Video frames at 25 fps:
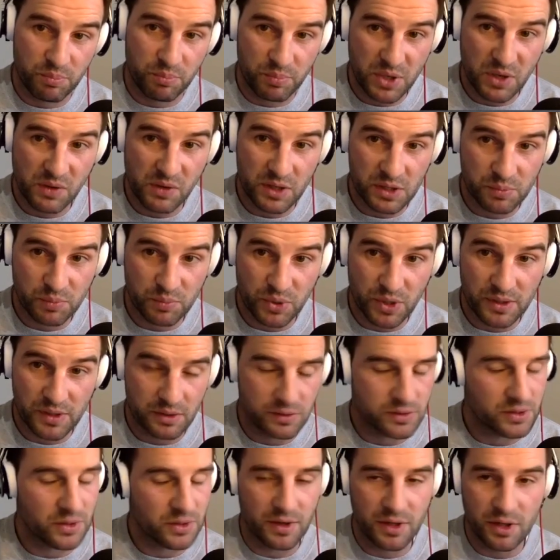The
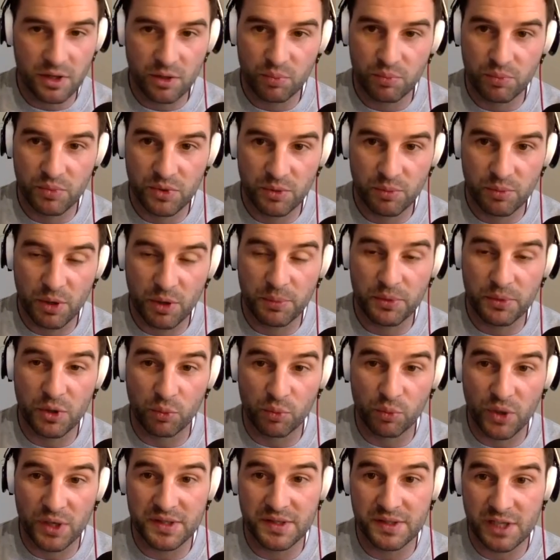Perpignan
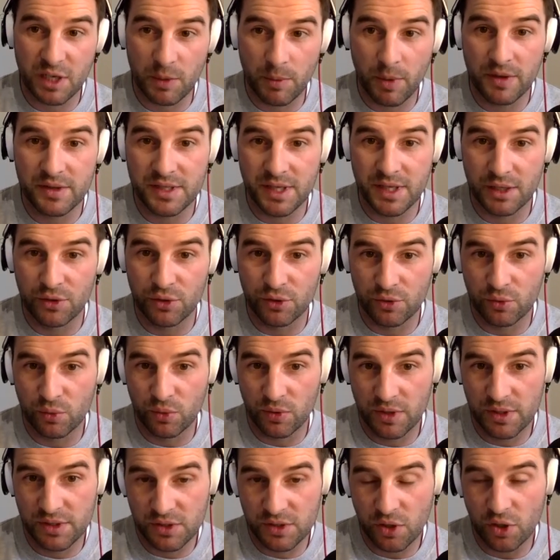presidents come out and said, look,
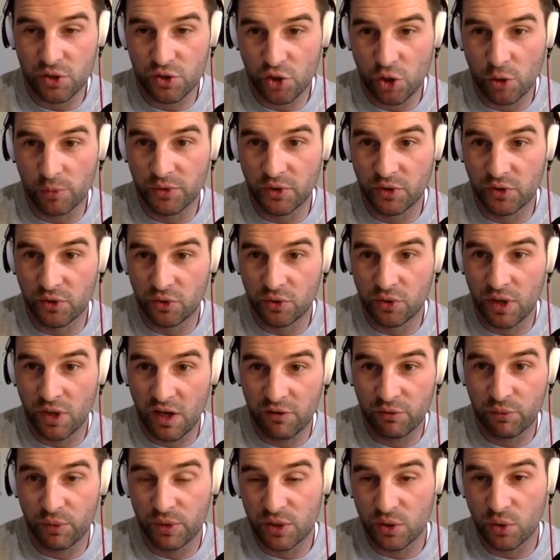he's got a job to do.
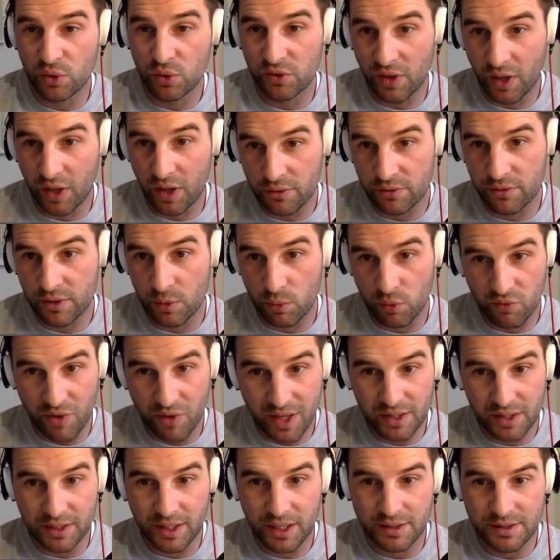If we go down and we're
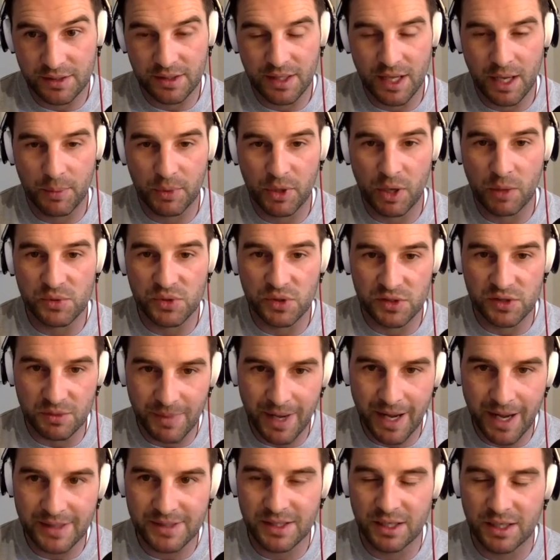relegated, that becomes
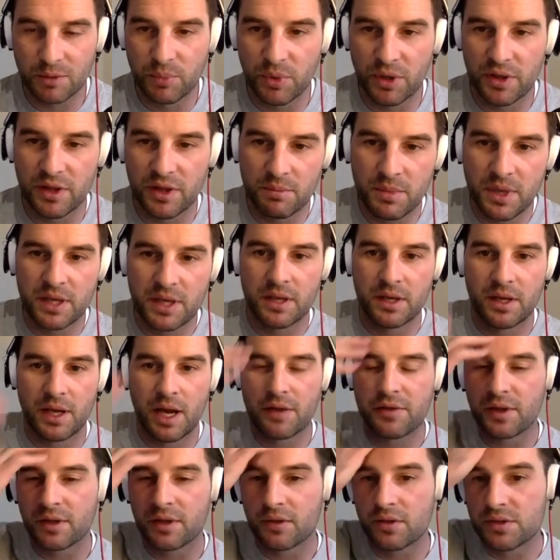automatic. But at the minute, I
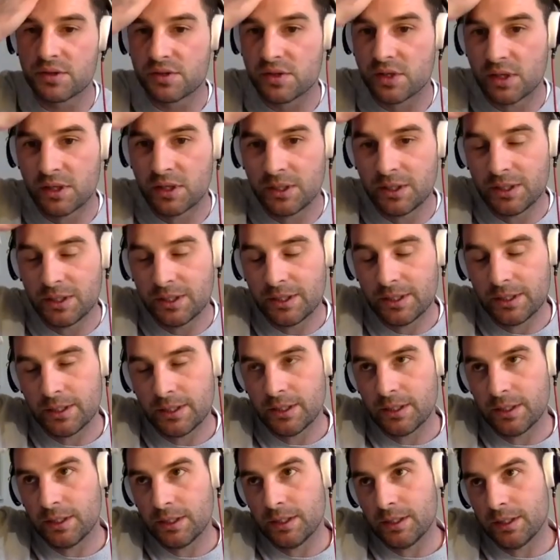think there's
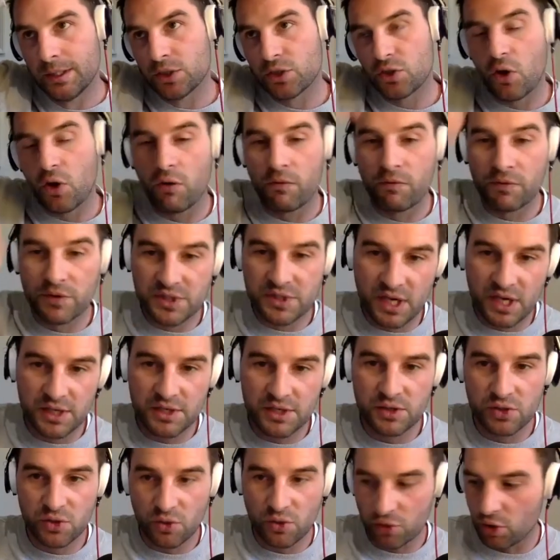
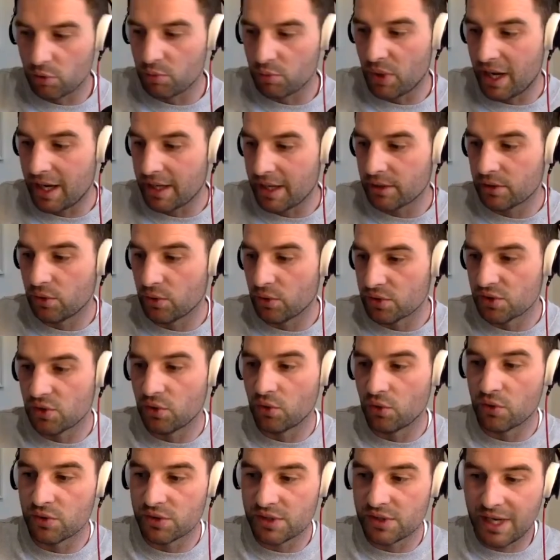conversations going on behind closed
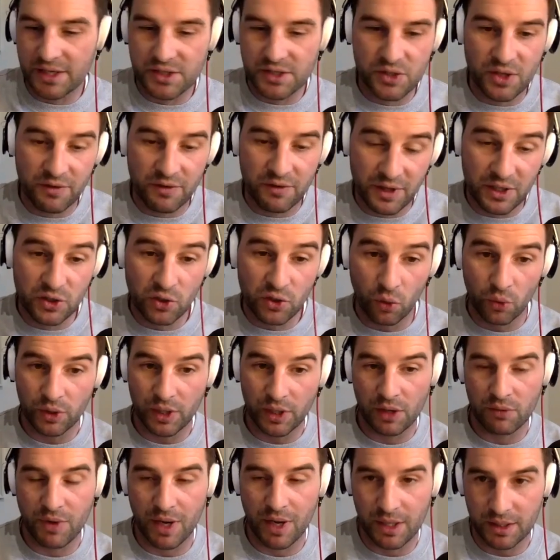doors as to if they don't
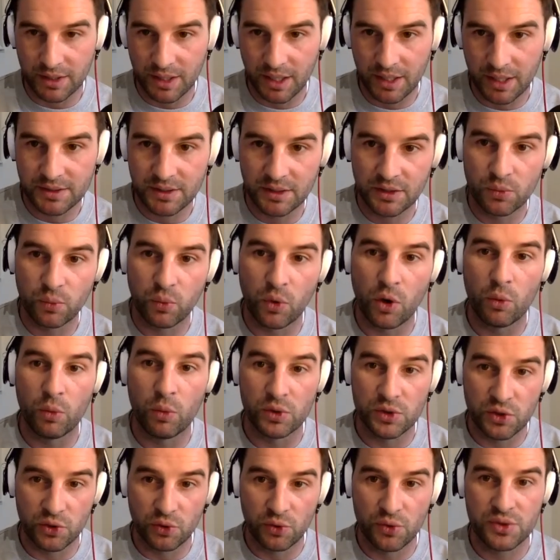get relegated, what will
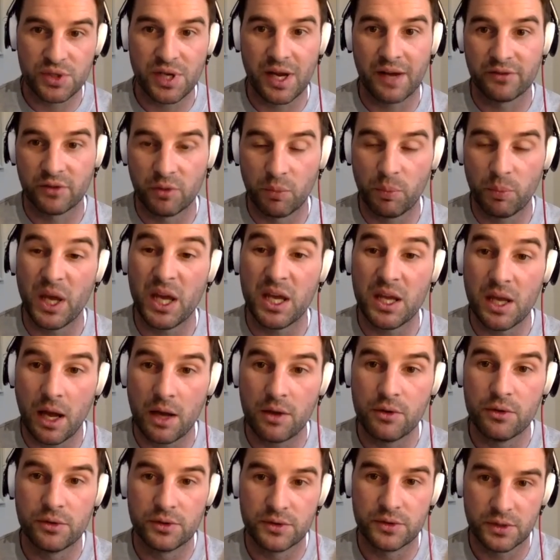Toulouse have to pay
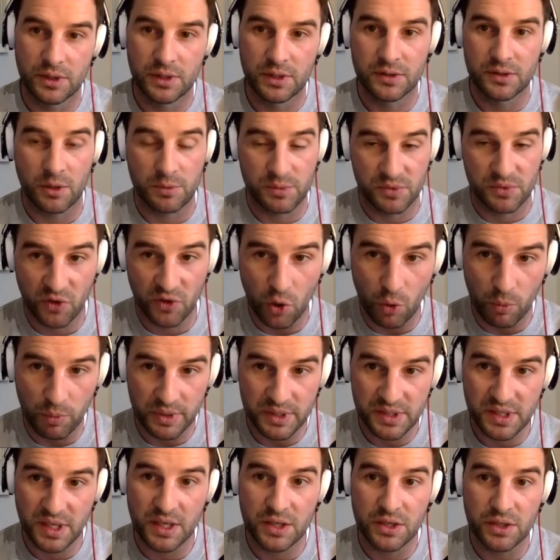out in terms of
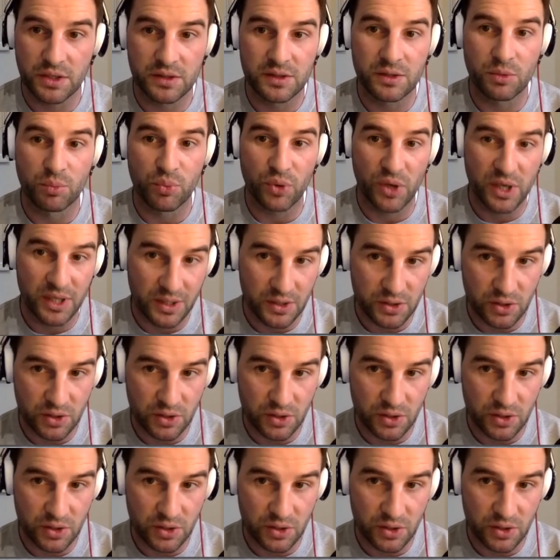compensation to break his